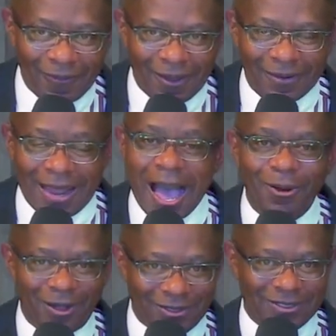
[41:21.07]
Now
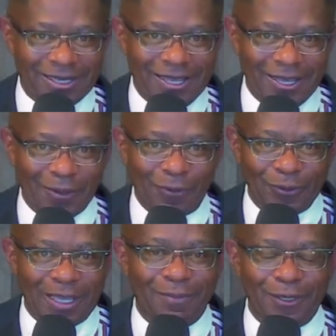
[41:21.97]
unto him who's
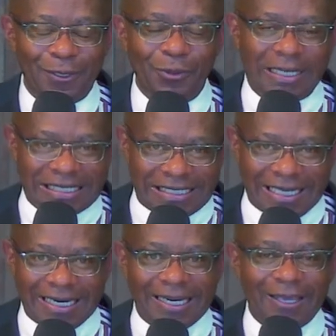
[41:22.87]
able to do
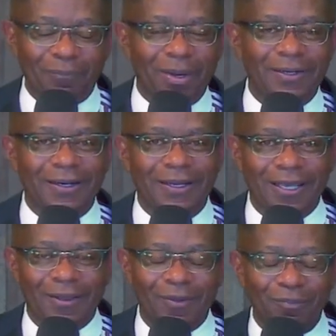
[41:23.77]
exceedingly
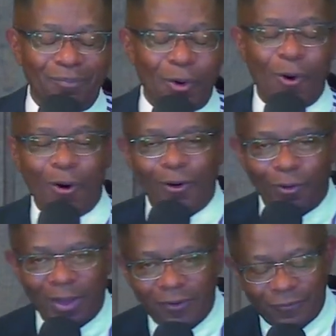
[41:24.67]
abundantly more
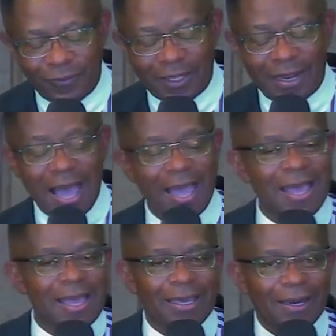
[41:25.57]
great than I
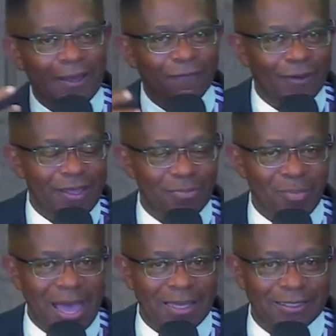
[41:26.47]
could ever
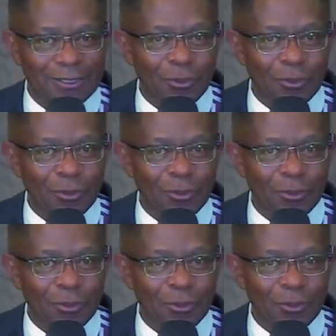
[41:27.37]
imagine.